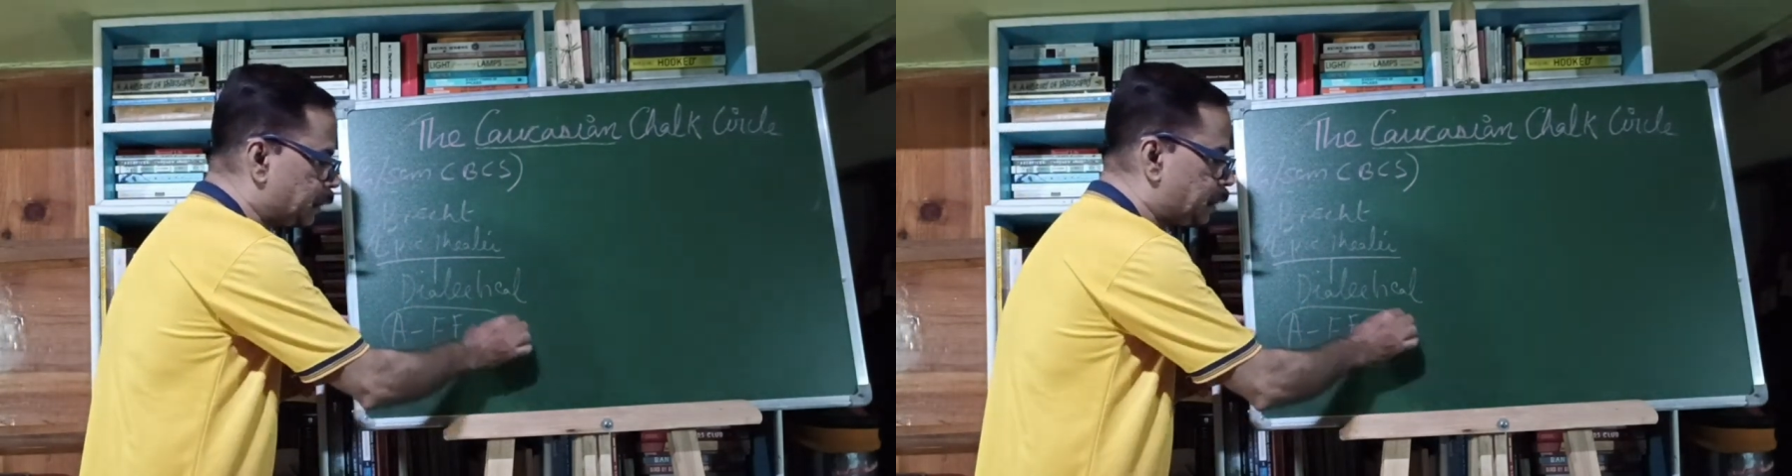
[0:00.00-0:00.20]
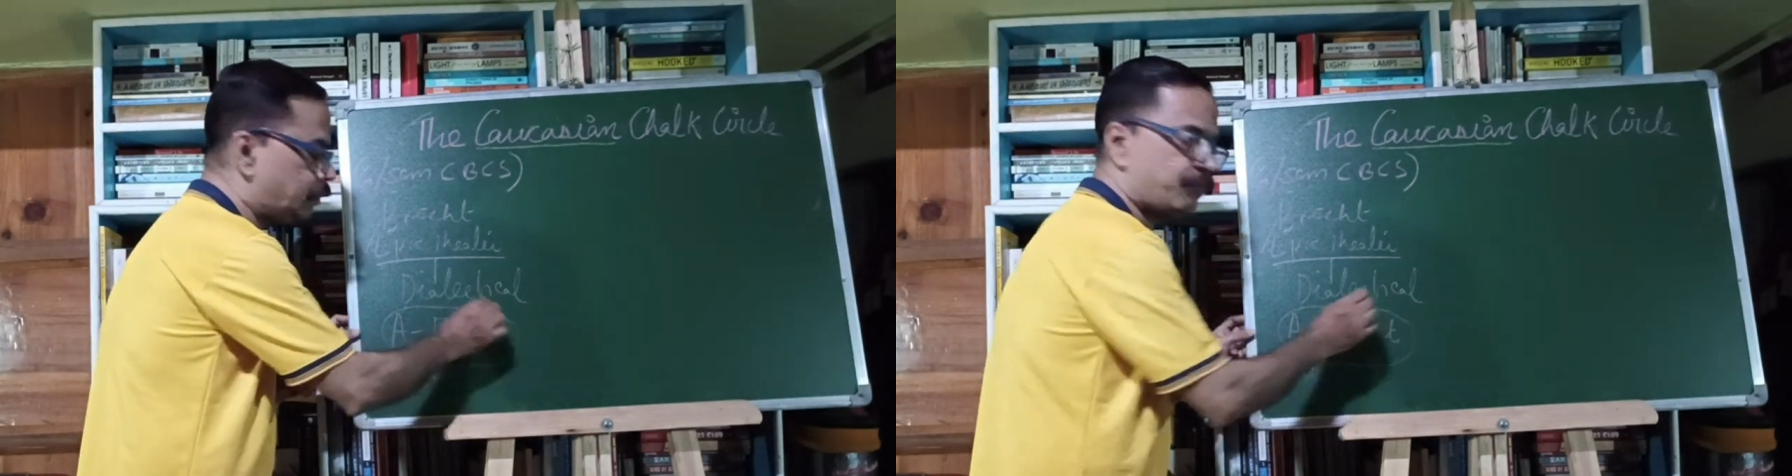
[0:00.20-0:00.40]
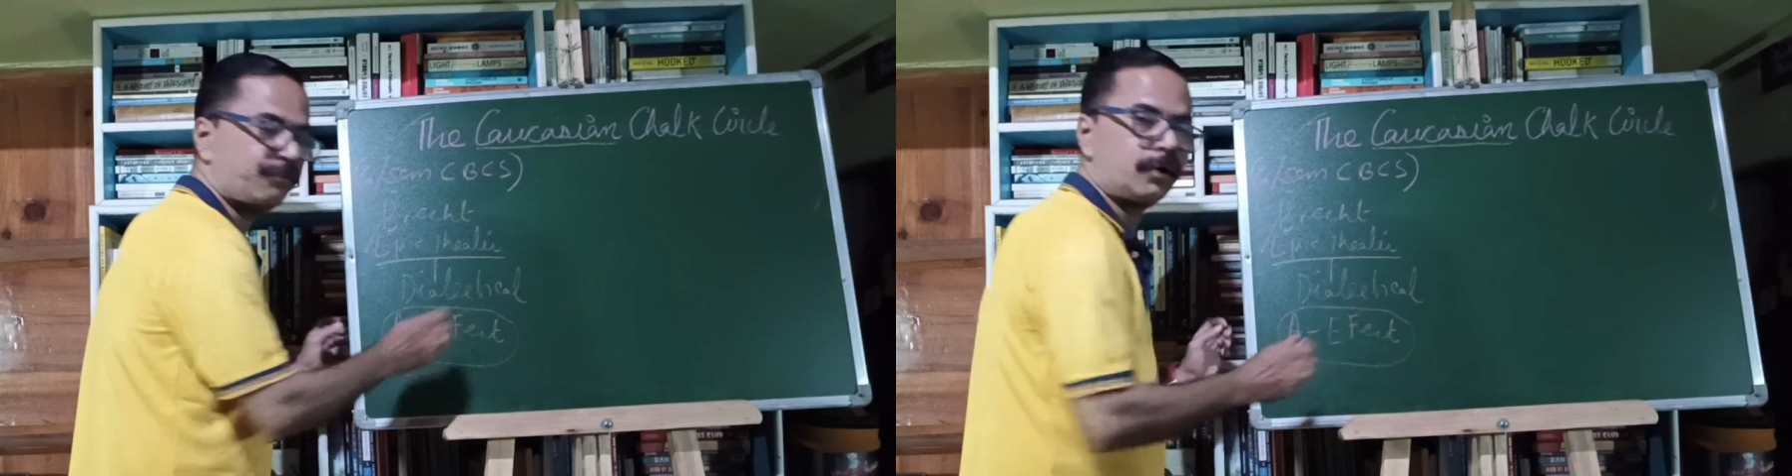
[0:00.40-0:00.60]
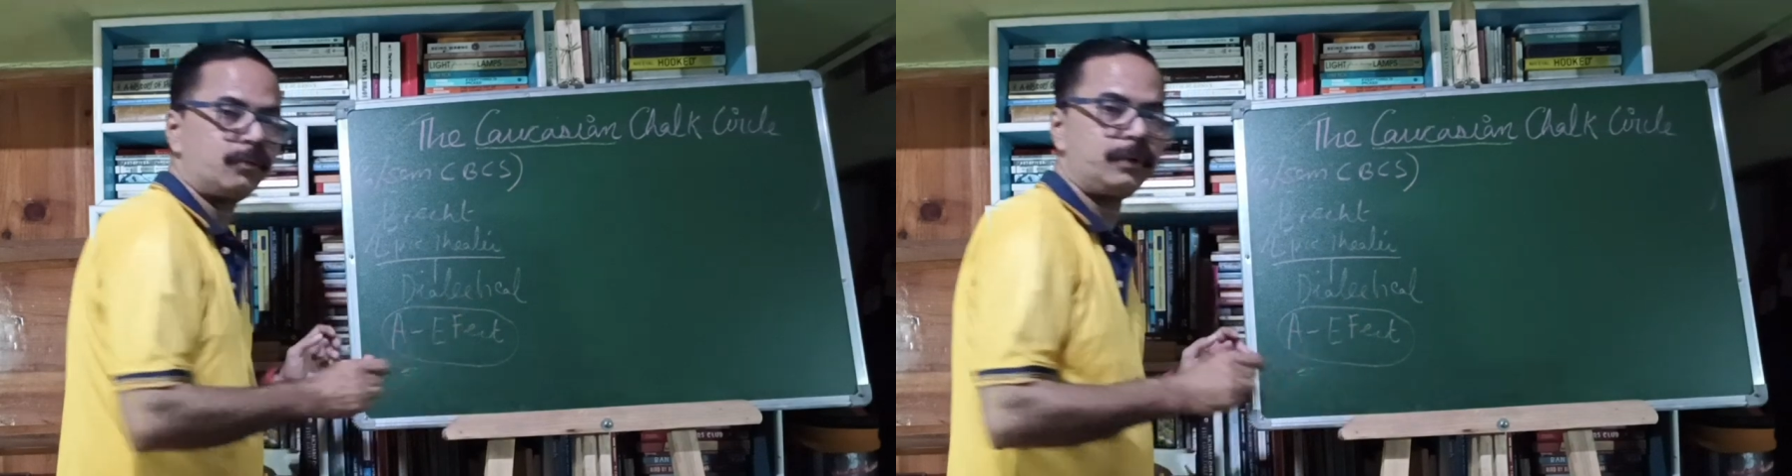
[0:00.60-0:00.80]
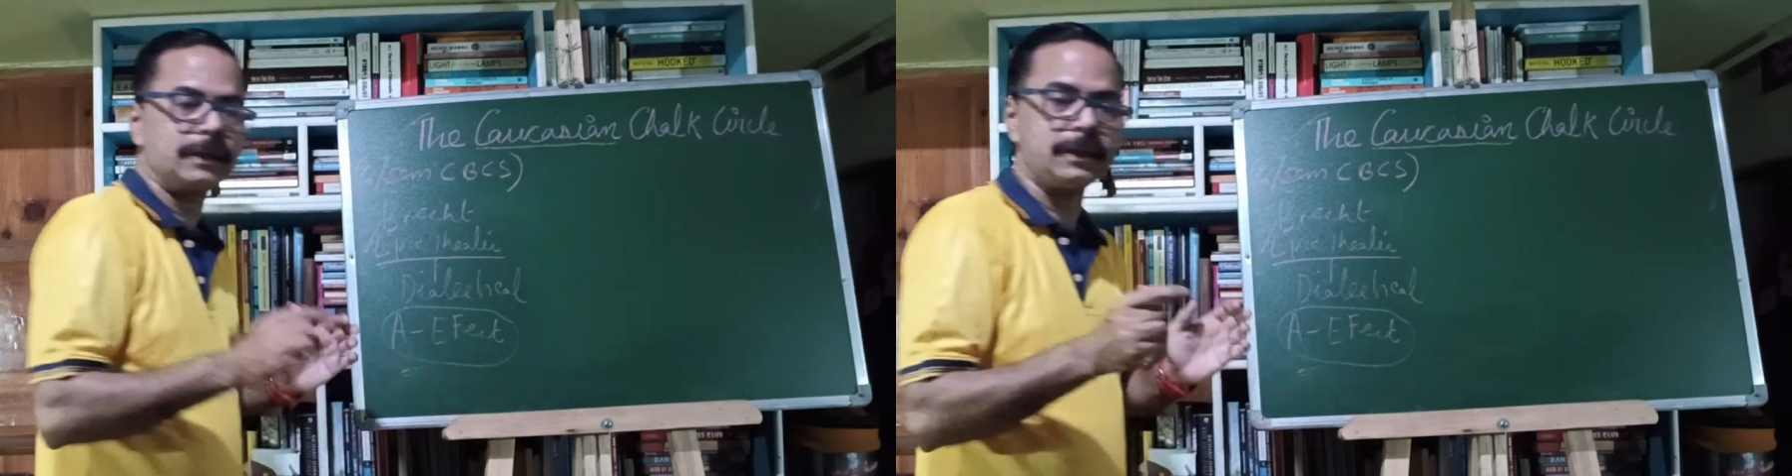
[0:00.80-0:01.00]
term for
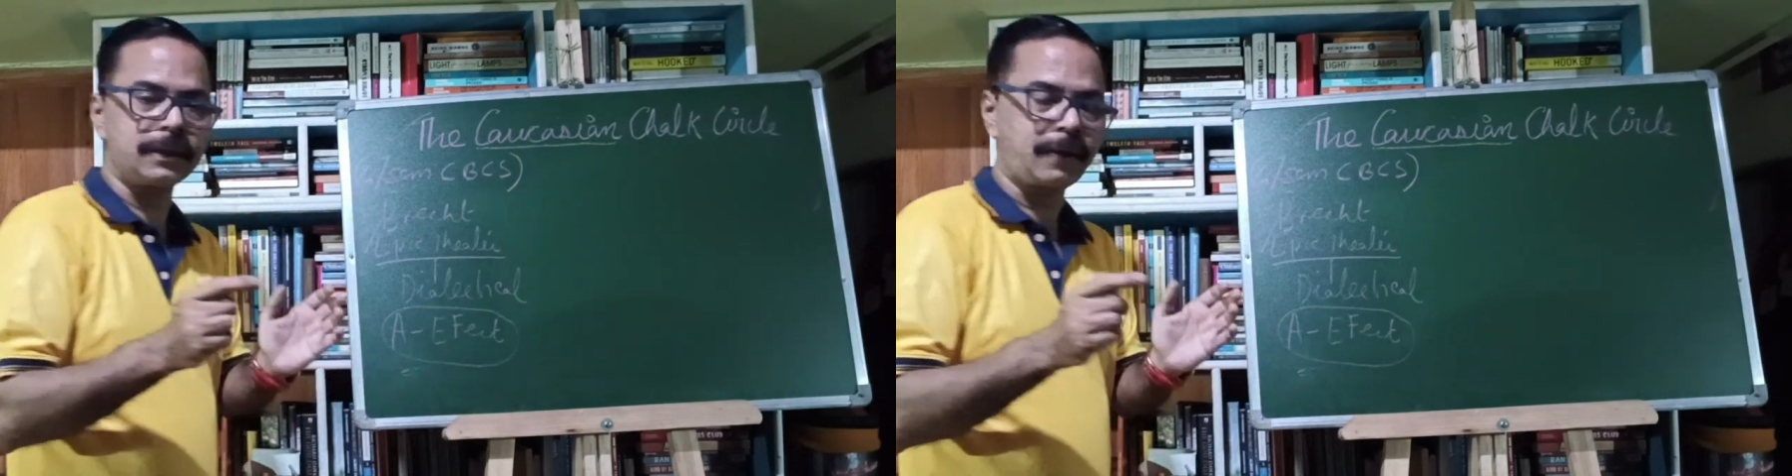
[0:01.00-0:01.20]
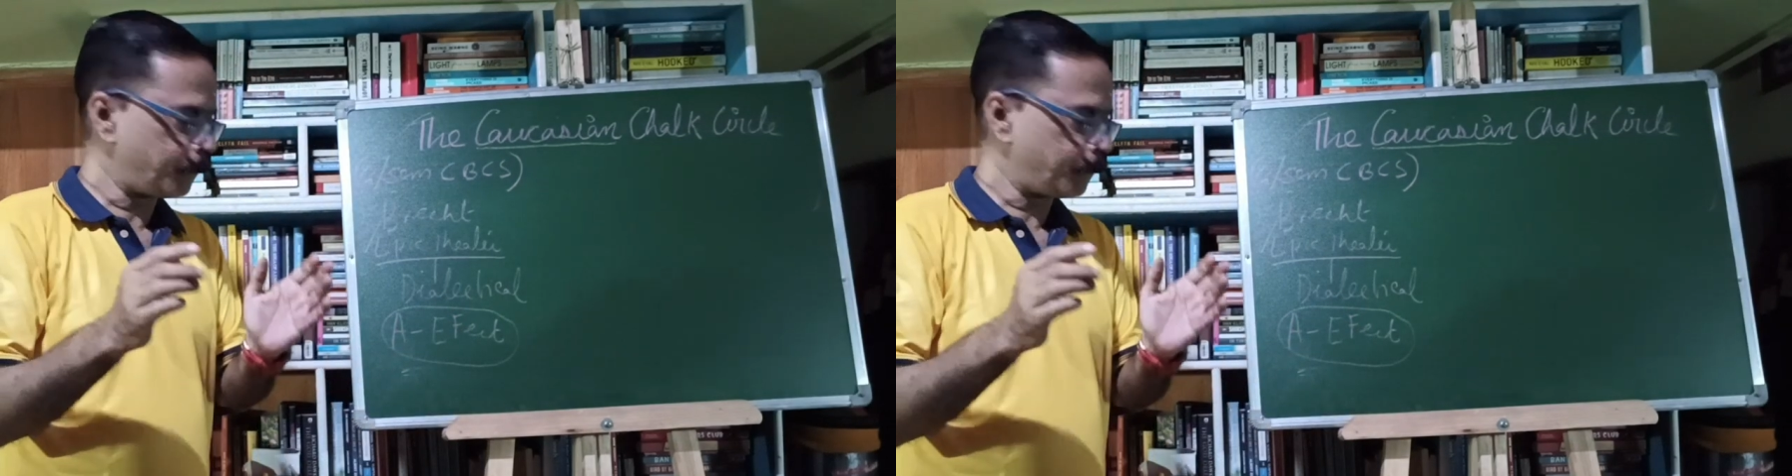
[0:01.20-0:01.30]
which is